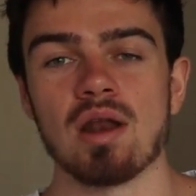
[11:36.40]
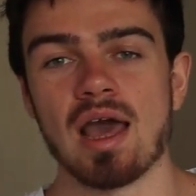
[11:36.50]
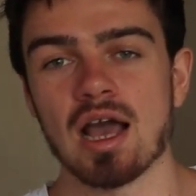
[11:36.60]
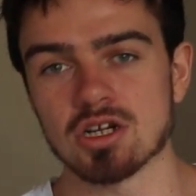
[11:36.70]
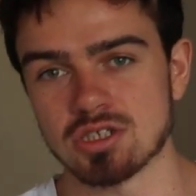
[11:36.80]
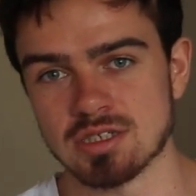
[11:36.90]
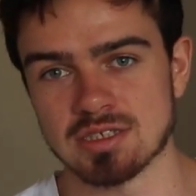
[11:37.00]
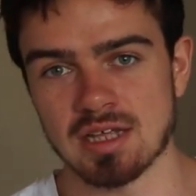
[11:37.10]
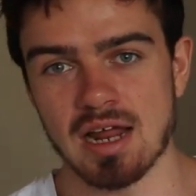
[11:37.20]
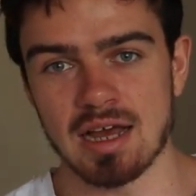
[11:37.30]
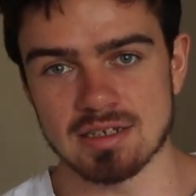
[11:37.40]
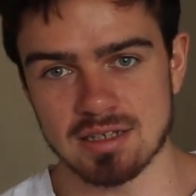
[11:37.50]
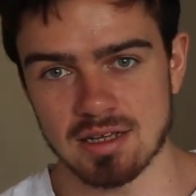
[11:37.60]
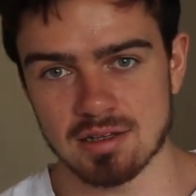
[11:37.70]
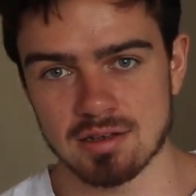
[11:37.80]
actions that I
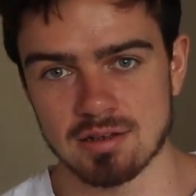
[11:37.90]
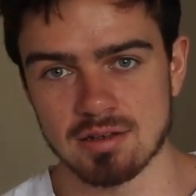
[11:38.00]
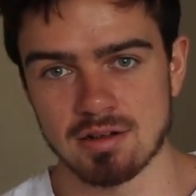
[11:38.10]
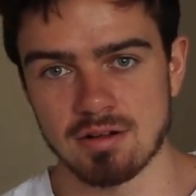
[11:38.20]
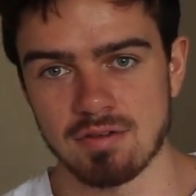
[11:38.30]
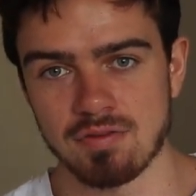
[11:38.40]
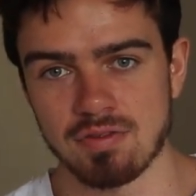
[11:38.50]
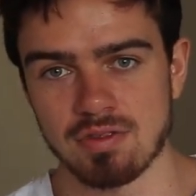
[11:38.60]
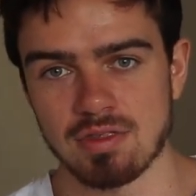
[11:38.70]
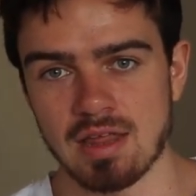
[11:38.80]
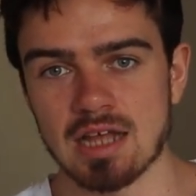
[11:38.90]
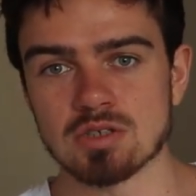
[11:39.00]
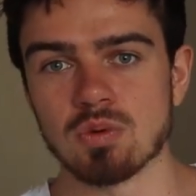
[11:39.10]
take. That's